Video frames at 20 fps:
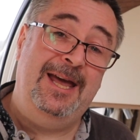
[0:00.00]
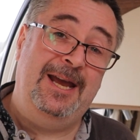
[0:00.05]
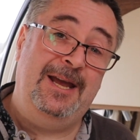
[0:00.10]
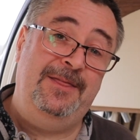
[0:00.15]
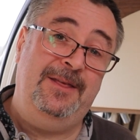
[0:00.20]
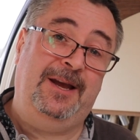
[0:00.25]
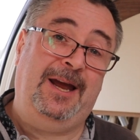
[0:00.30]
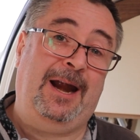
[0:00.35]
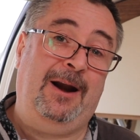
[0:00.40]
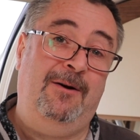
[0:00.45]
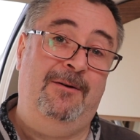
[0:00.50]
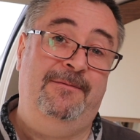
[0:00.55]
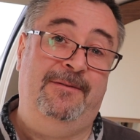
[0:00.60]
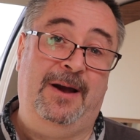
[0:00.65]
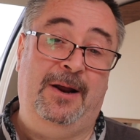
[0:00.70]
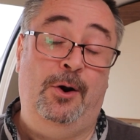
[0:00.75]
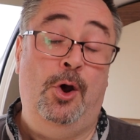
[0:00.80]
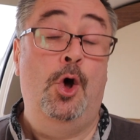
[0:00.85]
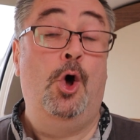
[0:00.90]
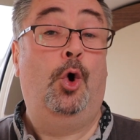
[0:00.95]
in the
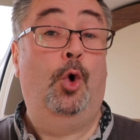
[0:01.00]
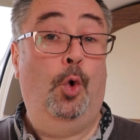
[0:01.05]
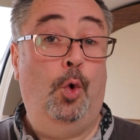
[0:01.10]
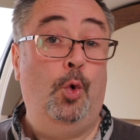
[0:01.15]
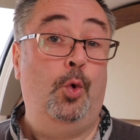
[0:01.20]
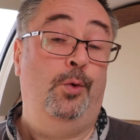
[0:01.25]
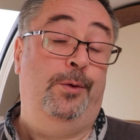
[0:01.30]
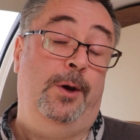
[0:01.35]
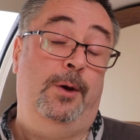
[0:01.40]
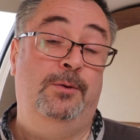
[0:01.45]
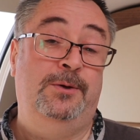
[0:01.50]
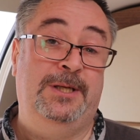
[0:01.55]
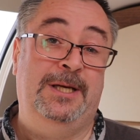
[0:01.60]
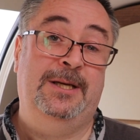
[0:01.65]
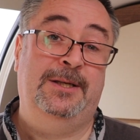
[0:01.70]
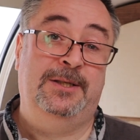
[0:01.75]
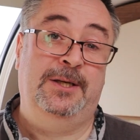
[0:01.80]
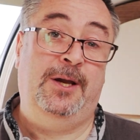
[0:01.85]
caravan all those years